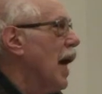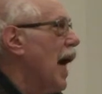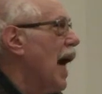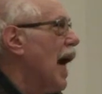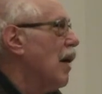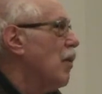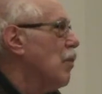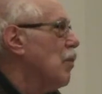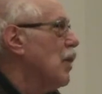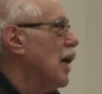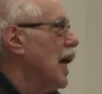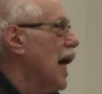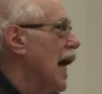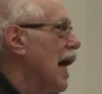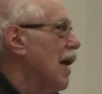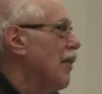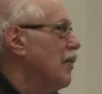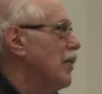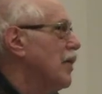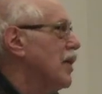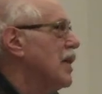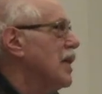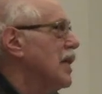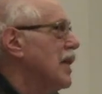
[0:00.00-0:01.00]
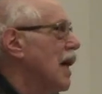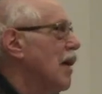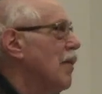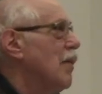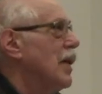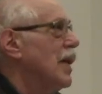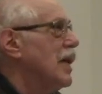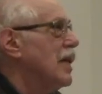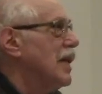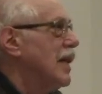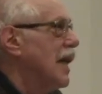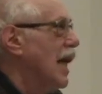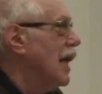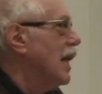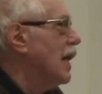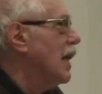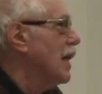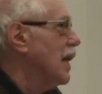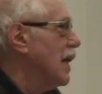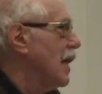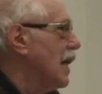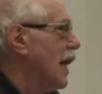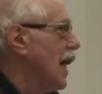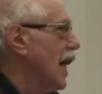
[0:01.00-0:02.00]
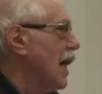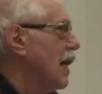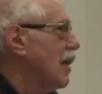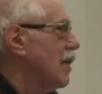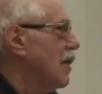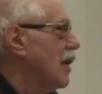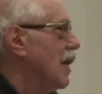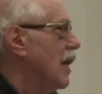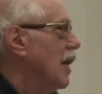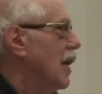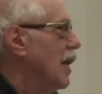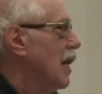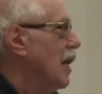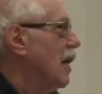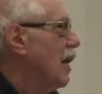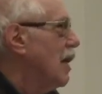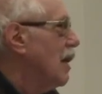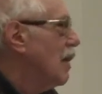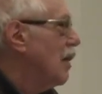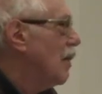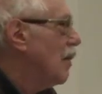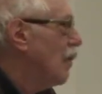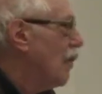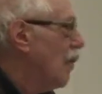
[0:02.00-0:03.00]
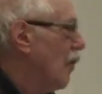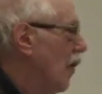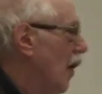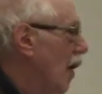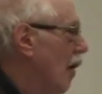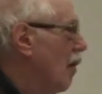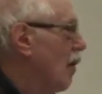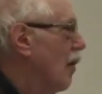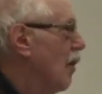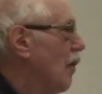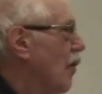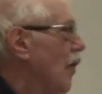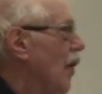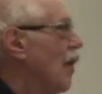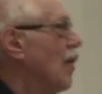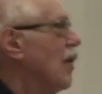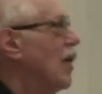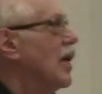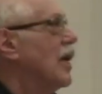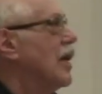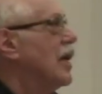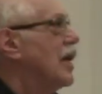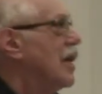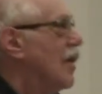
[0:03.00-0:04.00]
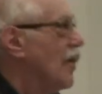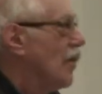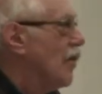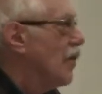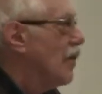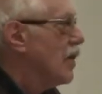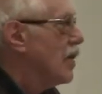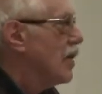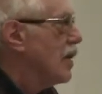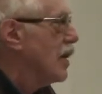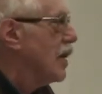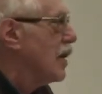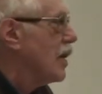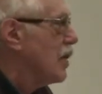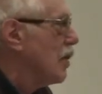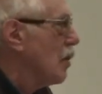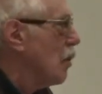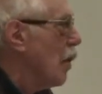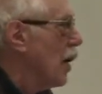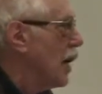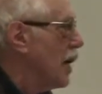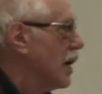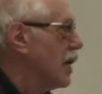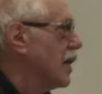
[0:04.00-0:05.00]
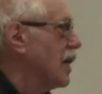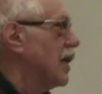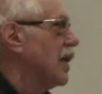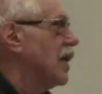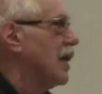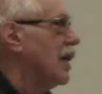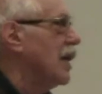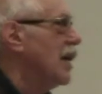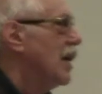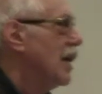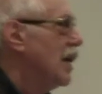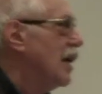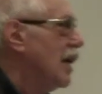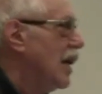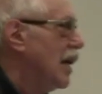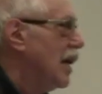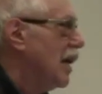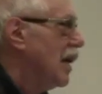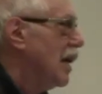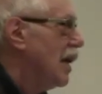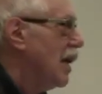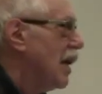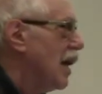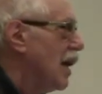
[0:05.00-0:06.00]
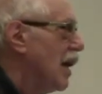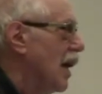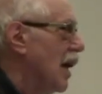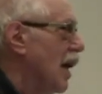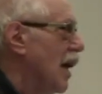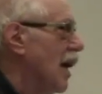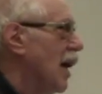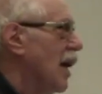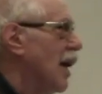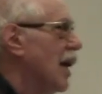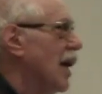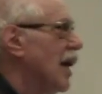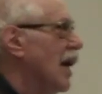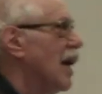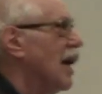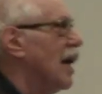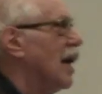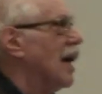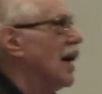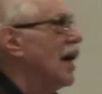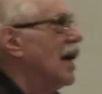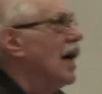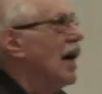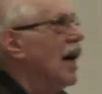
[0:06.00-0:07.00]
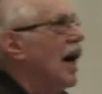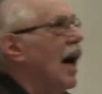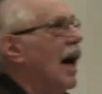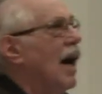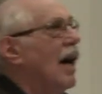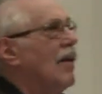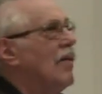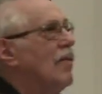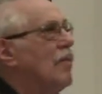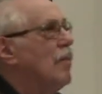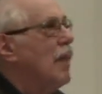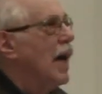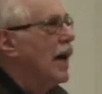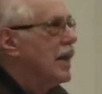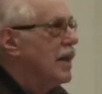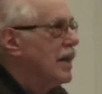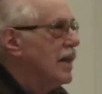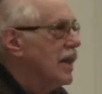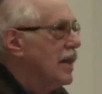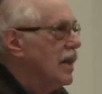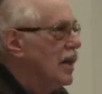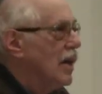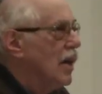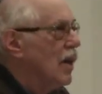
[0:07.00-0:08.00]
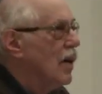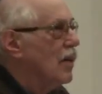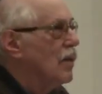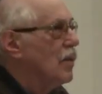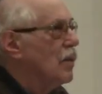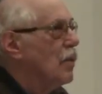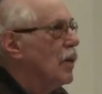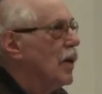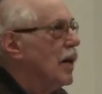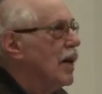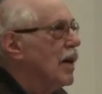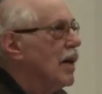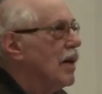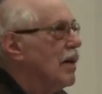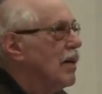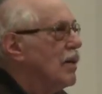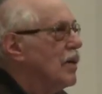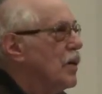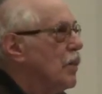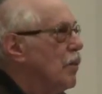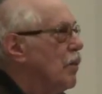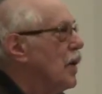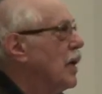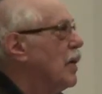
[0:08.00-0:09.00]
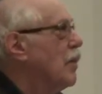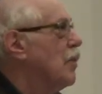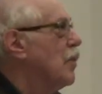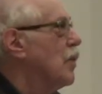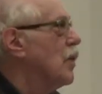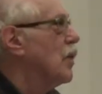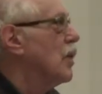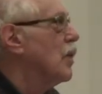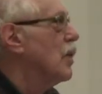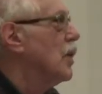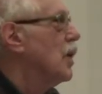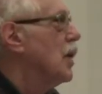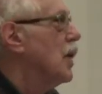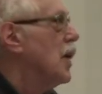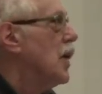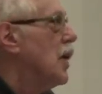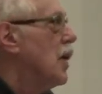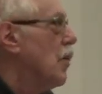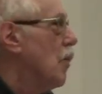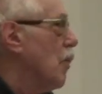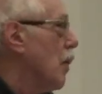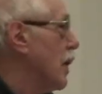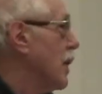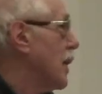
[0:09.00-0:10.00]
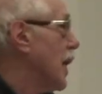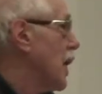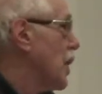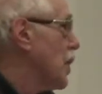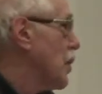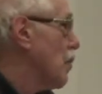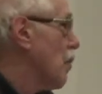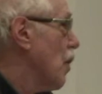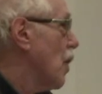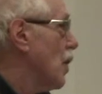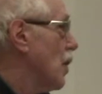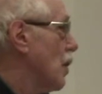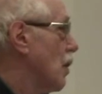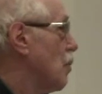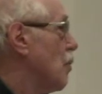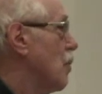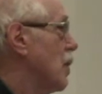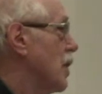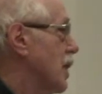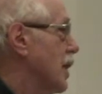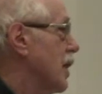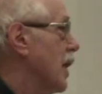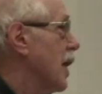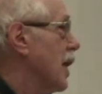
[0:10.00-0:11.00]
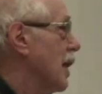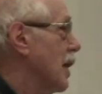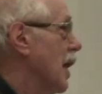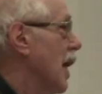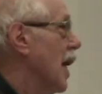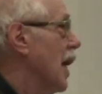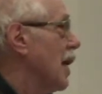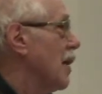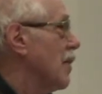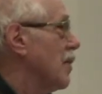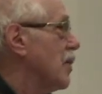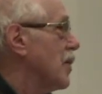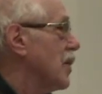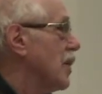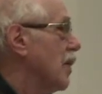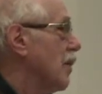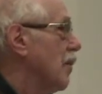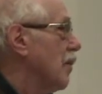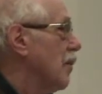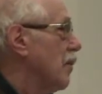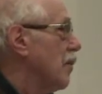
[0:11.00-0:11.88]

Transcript: back will have to somehow take into account the very, very different situation of Mexico, where people, when they struggle, risk their lives.